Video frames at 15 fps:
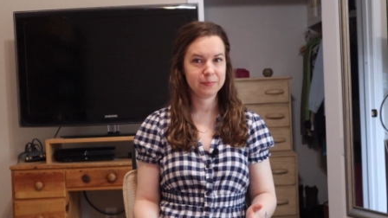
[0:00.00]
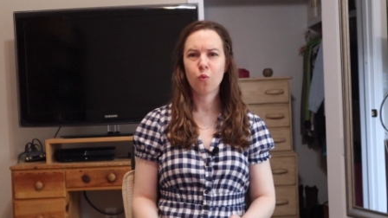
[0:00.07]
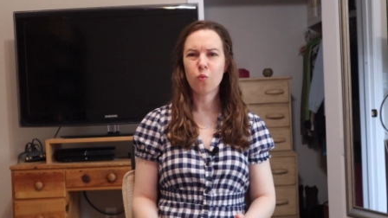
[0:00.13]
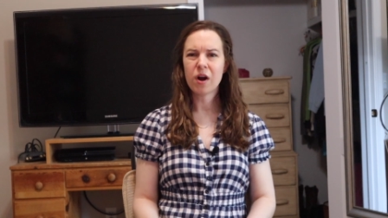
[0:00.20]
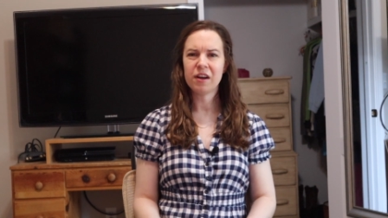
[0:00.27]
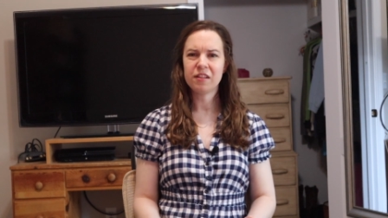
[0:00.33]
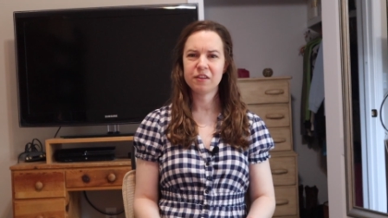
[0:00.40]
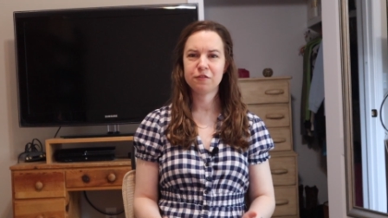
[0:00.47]

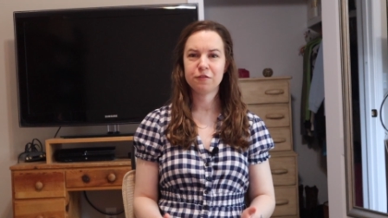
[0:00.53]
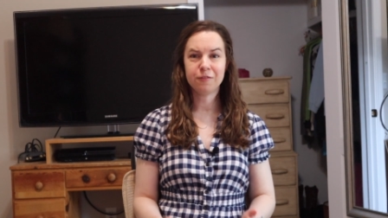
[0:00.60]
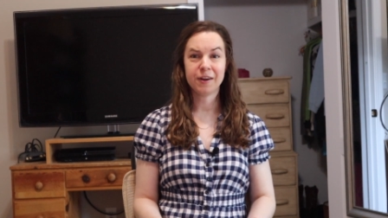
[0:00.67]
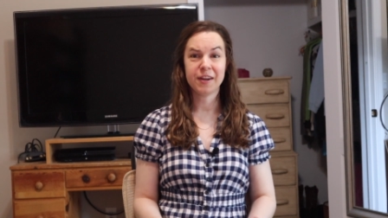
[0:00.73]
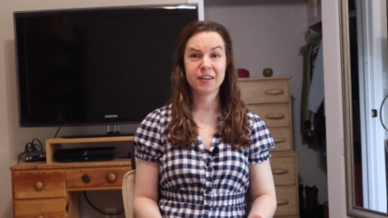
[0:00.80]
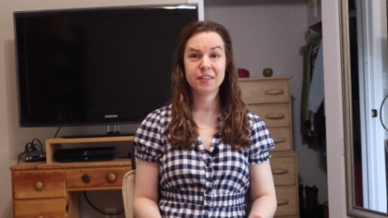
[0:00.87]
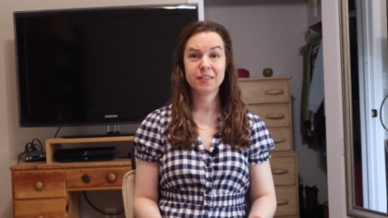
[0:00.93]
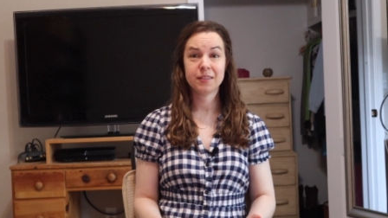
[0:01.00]
While in
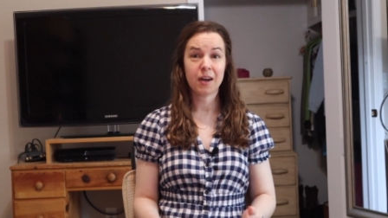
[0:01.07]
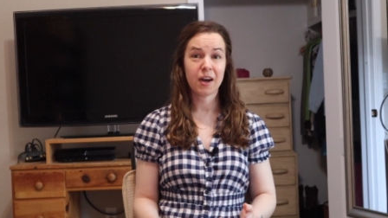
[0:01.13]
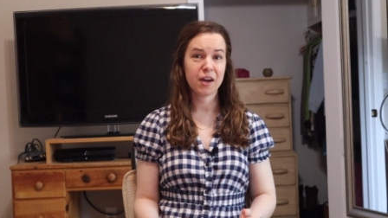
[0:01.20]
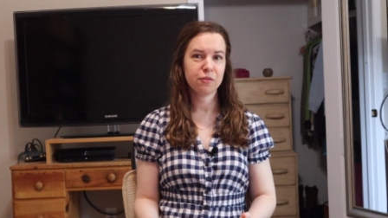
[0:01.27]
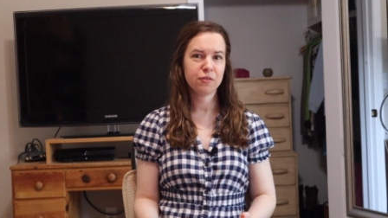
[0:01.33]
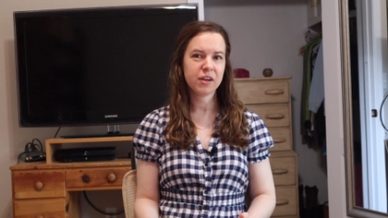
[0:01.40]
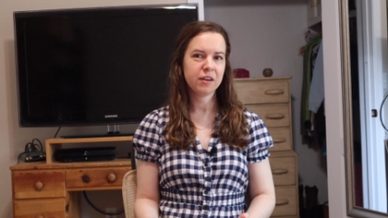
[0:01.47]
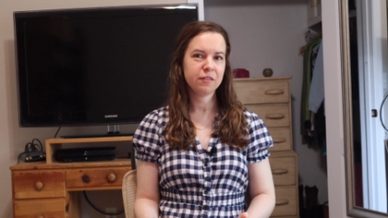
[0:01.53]
France,
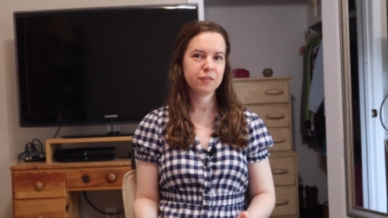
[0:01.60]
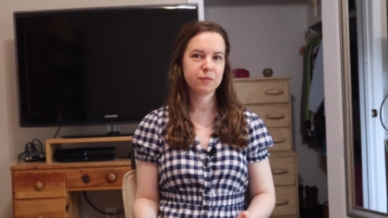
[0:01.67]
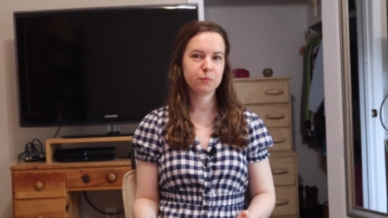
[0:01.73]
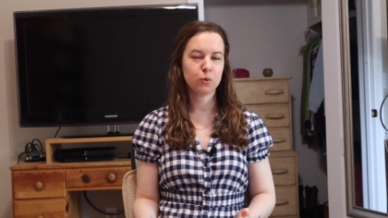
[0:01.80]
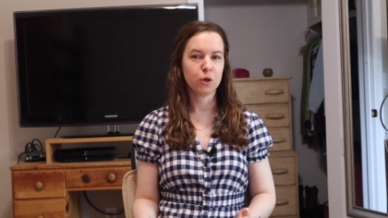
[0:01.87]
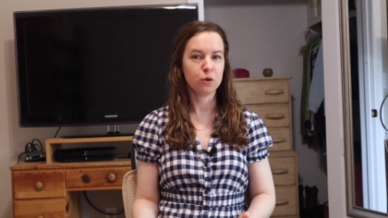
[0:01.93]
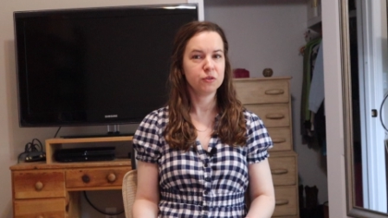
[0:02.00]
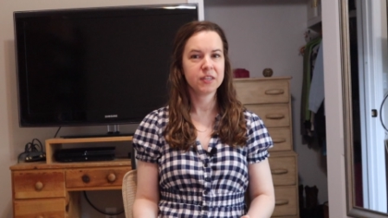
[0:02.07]
Ira even
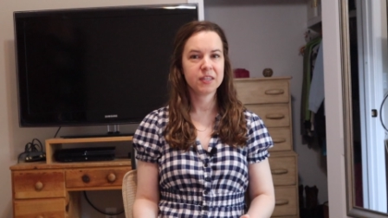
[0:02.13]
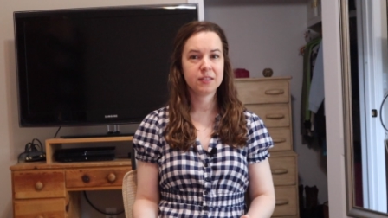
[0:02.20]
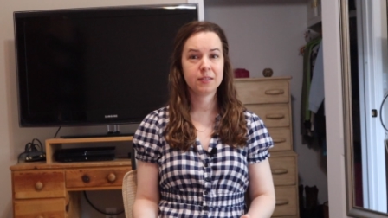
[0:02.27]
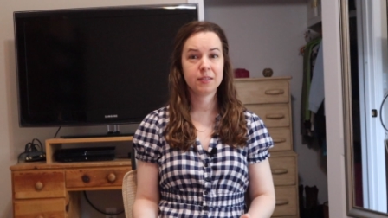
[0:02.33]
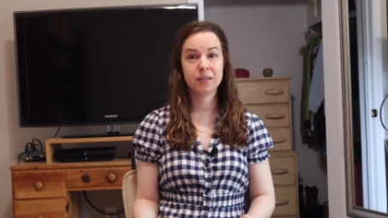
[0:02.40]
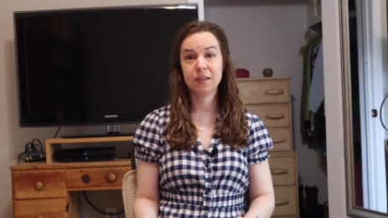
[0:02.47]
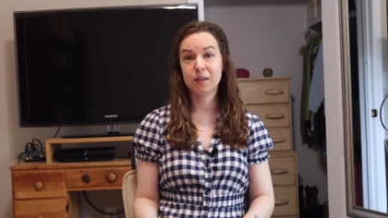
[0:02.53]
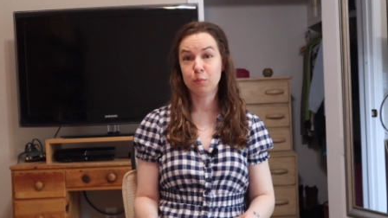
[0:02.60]

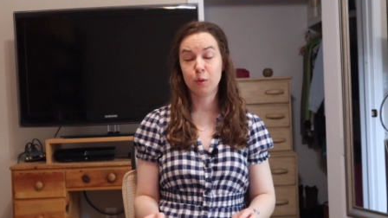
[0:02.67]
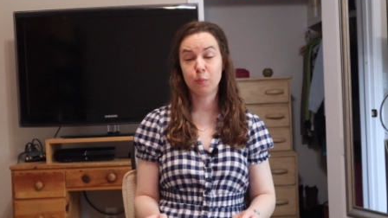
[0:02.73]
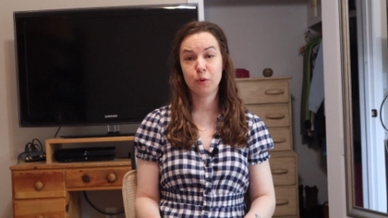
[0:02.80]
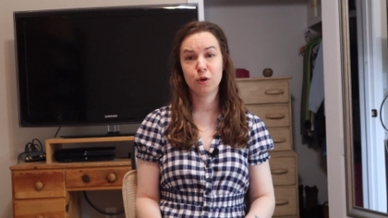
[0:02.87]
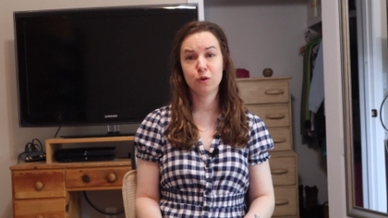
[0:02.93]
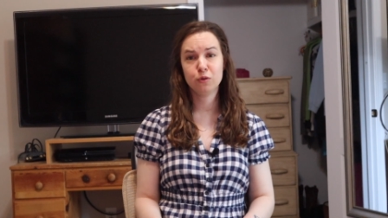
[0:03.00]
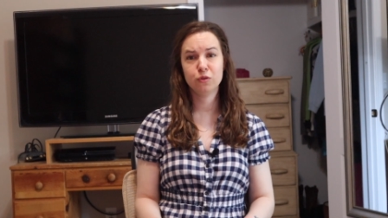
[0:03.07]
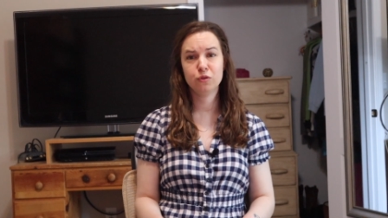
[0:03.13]
protested a
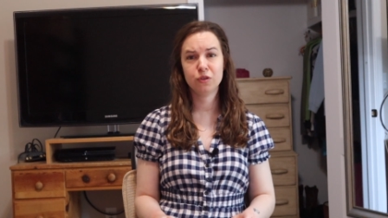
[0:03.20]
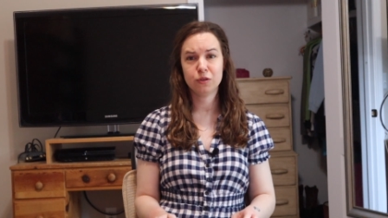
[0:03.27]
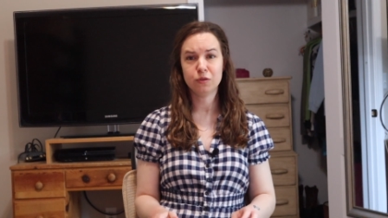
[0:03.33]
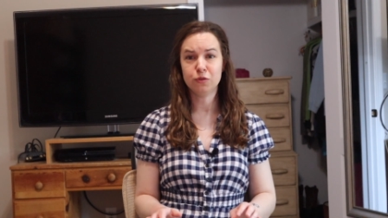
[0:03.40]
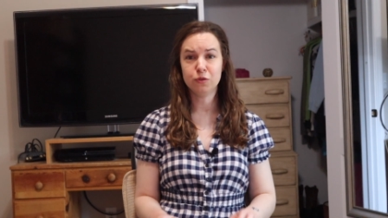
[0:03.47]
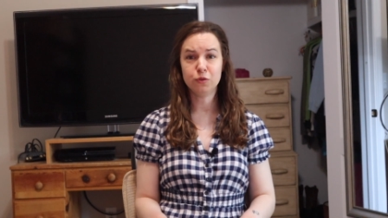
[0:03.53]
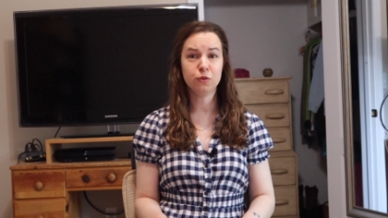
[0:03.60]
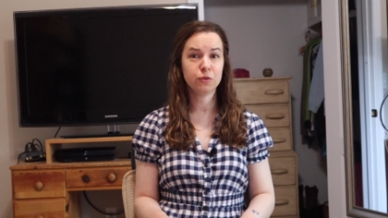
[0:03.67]
proposed
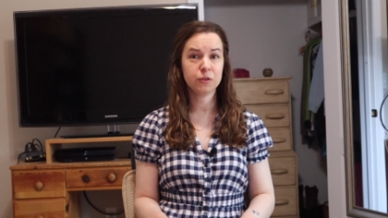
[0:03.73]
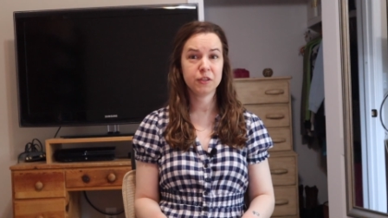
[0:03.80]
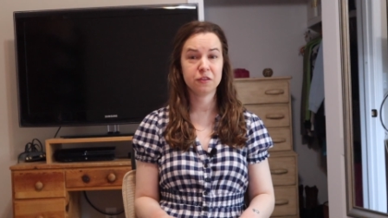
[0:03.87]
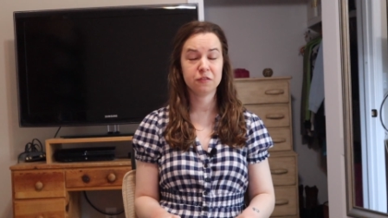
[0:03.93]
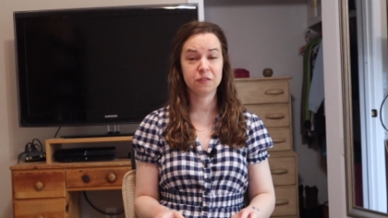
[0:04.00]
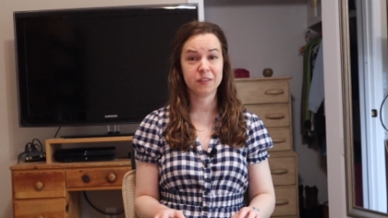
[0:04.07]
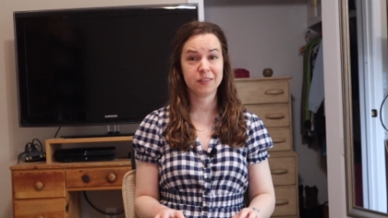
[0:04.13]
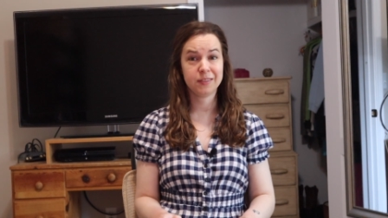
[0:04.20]

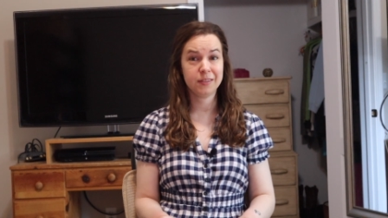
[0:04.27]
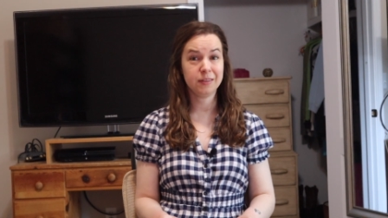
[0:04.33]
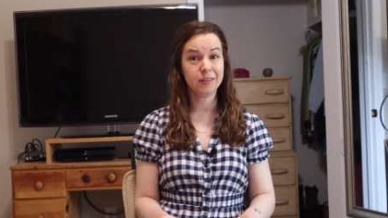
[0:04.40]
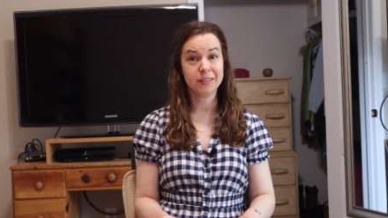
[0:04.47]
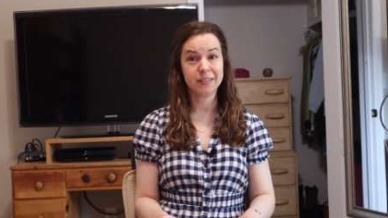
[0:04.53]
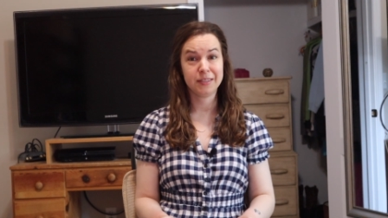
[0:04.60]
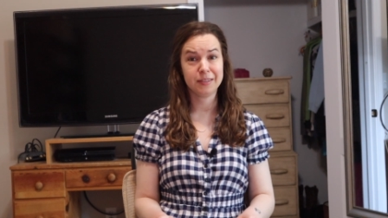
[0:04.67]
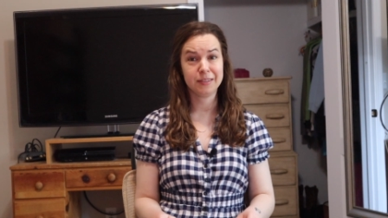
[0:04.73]
nuclear
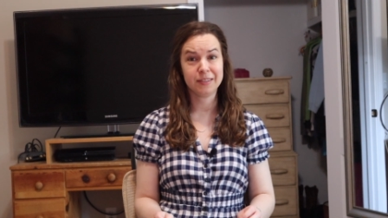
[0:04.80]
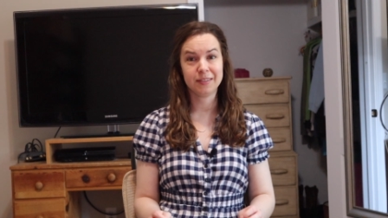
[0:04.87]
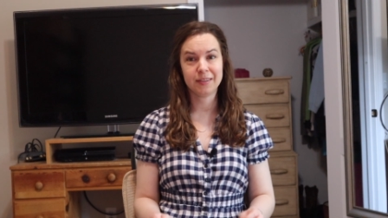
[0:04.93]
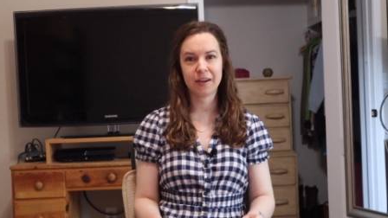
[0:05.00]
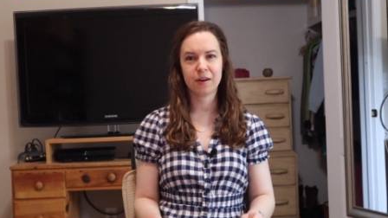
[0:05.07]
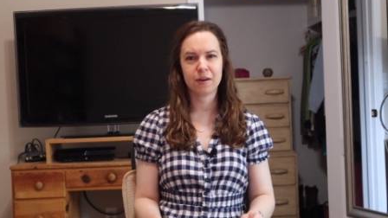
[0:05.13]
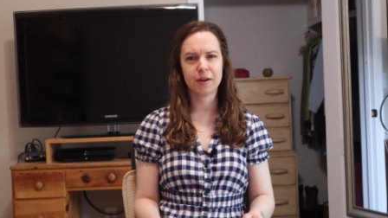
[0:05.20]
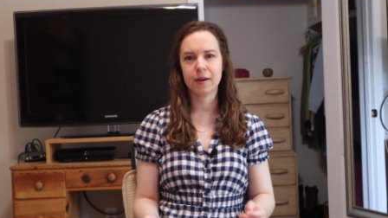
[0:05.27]
facility in his
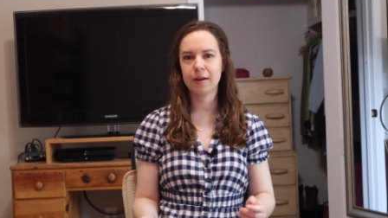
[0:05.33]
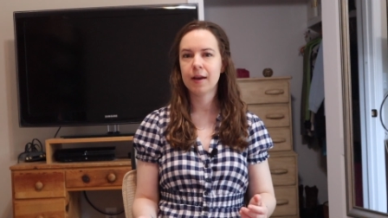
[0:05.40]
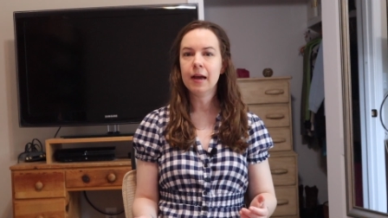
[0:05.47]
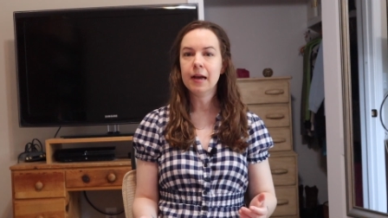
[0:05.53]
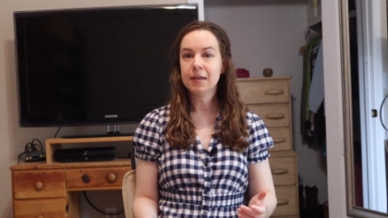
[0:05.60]
area,